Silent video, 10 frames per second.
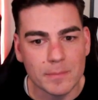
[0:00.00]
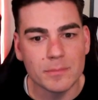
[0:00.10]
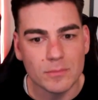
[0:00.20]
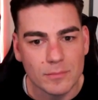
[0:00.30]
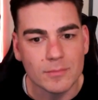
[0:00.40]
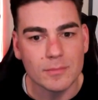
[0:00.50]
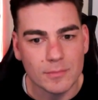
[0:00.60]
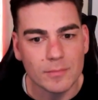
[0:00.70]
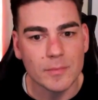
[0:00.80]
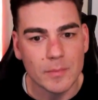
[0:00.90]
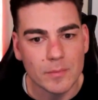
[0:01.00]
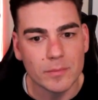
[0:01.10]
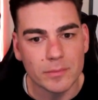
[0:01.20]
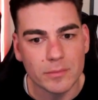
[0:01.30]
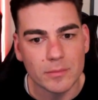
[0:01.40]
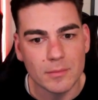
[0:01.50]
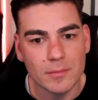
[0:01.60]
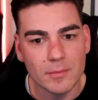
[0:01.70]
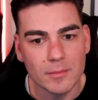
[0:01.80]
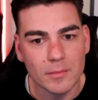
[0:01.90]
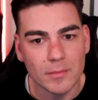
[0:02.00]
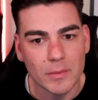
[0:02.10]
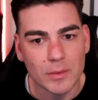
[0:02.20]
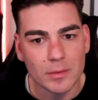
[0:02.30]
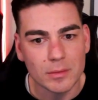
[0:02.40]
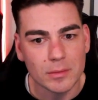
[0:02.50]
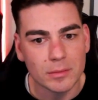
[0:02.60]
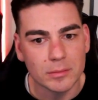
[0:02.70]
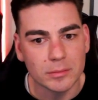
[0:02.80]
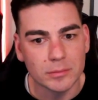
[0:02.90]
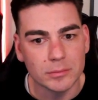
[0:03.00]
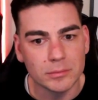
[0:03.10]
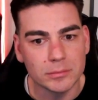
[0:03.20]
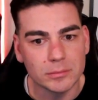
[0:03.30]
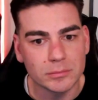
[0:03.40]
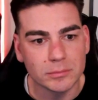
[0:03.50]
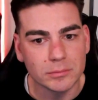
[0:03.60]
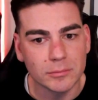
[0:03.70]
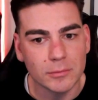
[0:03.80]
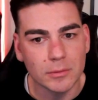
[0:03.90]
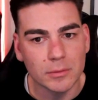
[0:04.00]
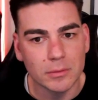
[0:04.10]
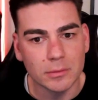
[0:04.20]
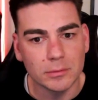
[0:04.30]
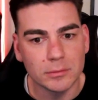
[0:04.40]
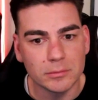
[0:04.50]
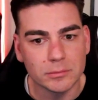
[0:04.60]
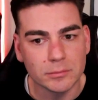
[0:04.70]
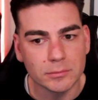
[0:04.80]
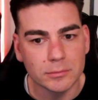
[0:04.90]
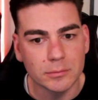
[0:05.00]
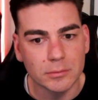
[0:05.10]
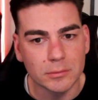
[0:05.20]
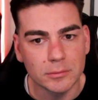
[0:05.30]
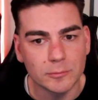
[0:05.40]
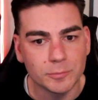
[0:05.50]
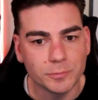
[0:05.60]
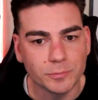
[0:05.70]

(silent)